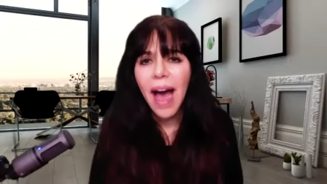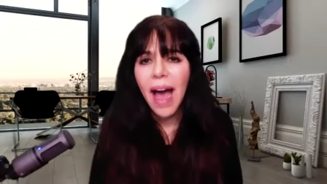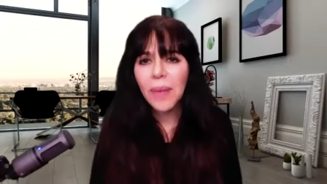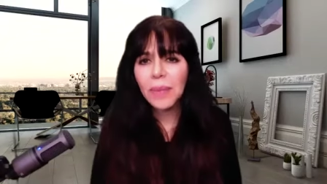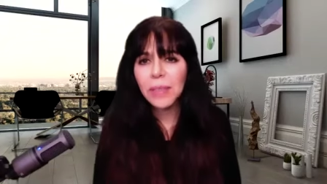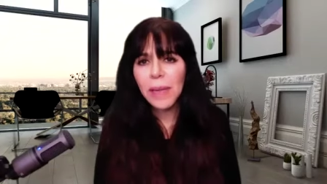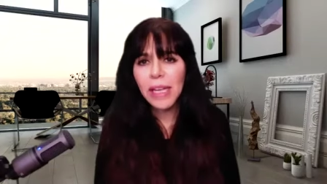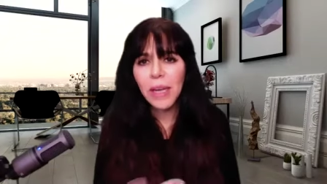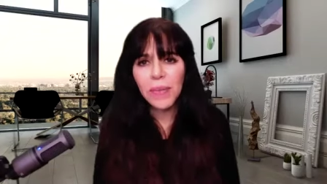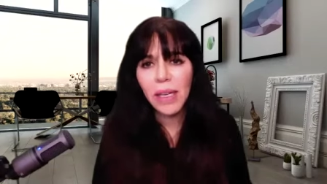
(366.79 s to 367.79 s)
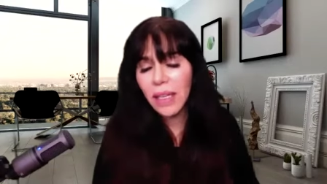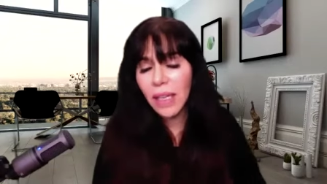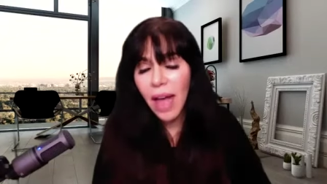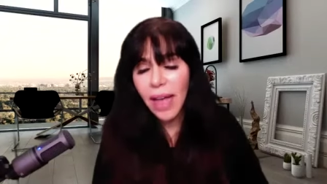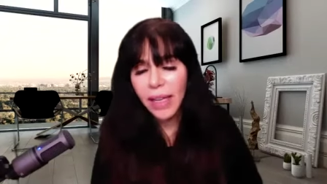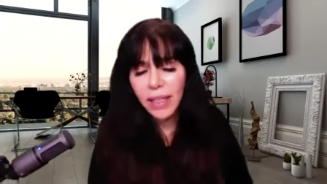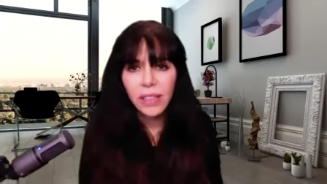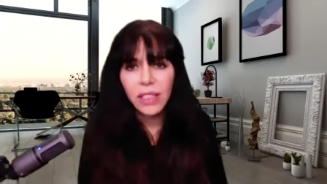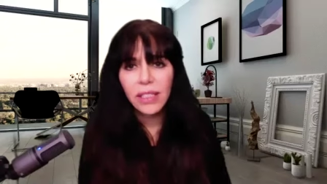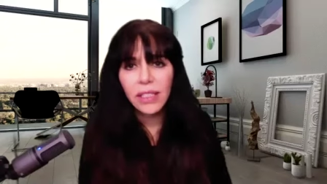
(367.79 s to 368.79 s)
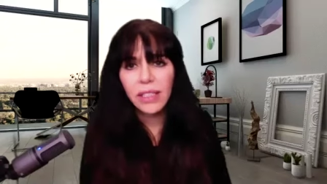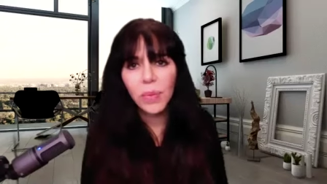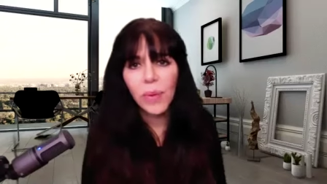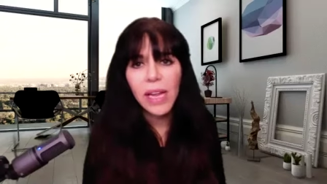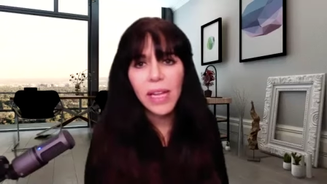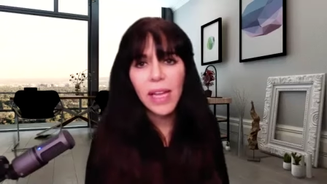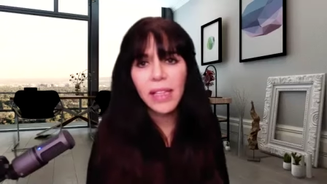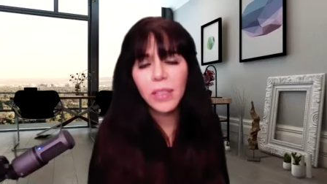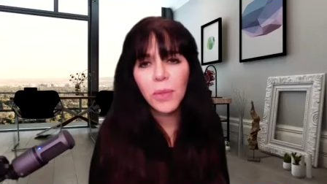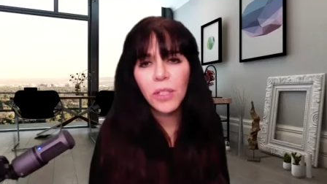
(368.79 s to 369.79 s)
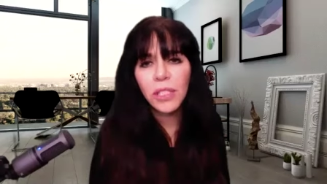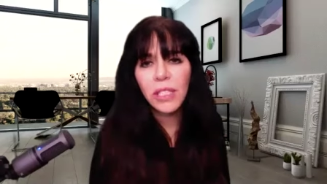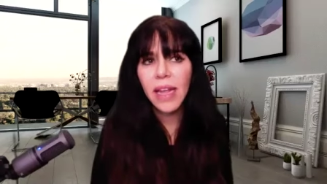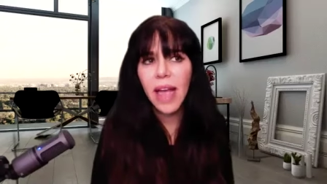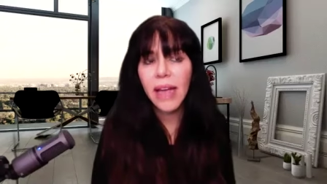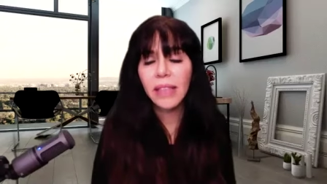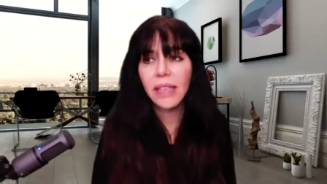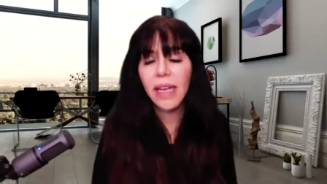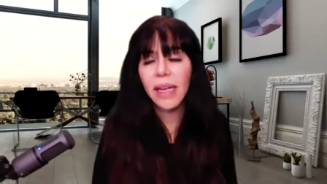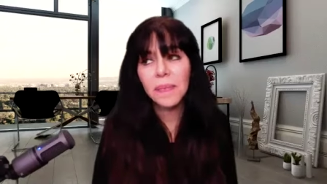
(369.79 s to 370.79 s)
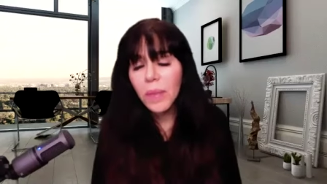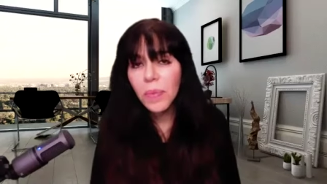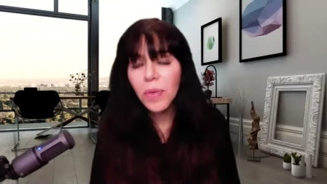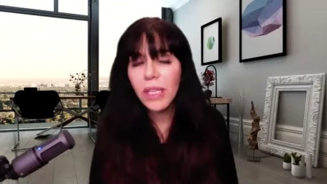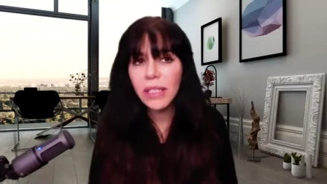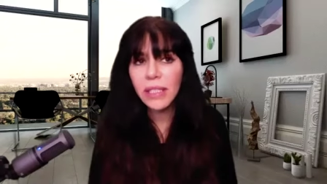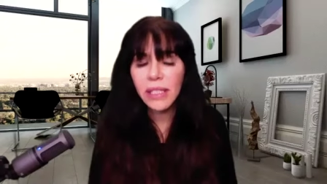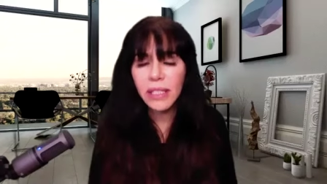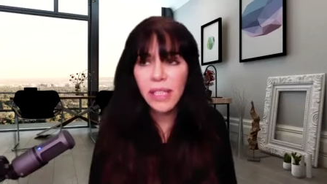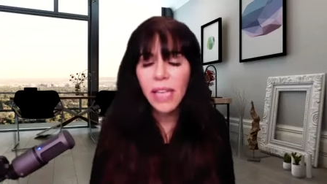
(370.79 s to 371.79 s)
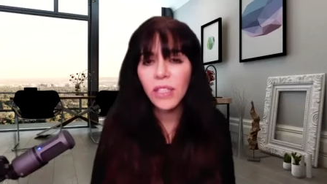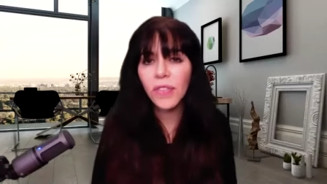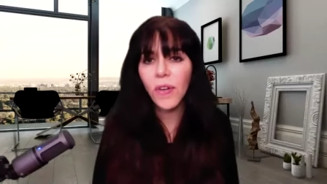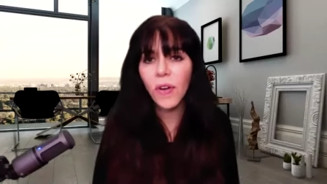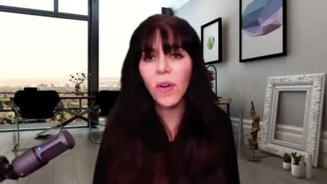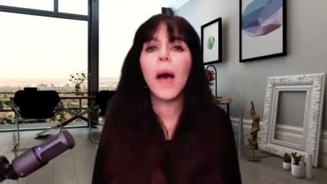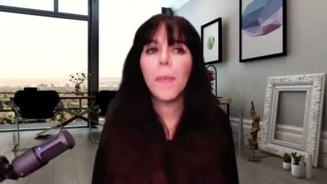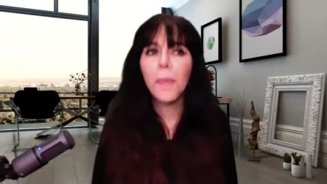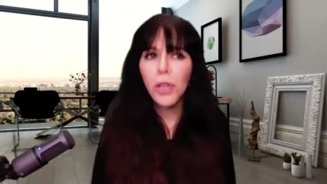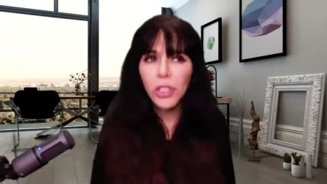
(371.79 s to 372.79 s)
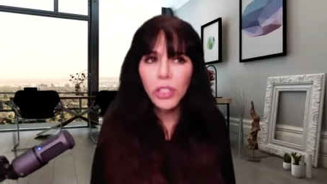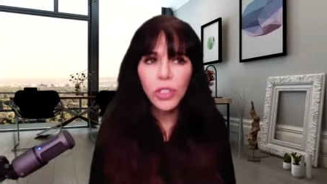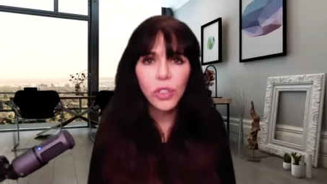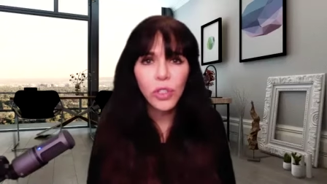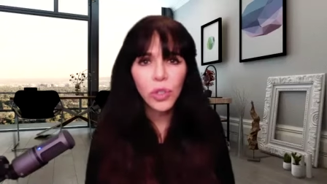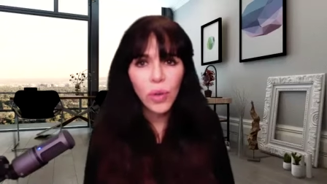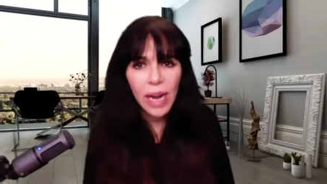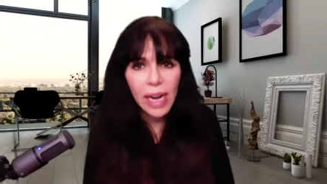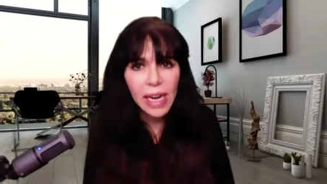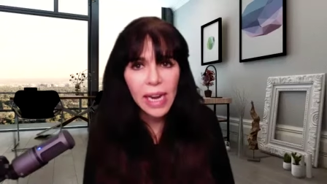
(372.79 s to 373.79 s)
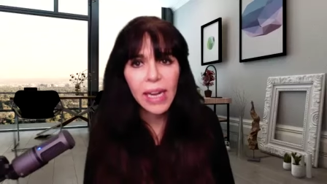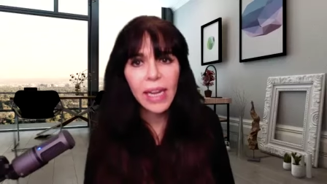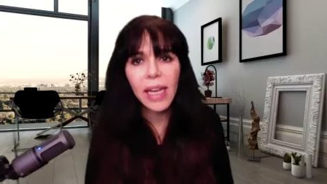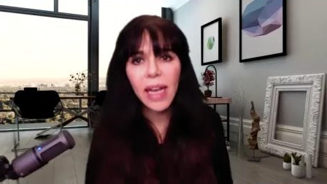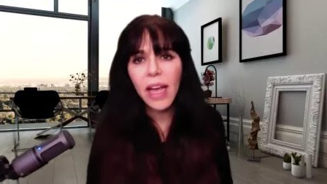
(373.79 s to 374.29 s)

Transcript: I was speaking with a client just this week, and this person has a pretty successful personal training,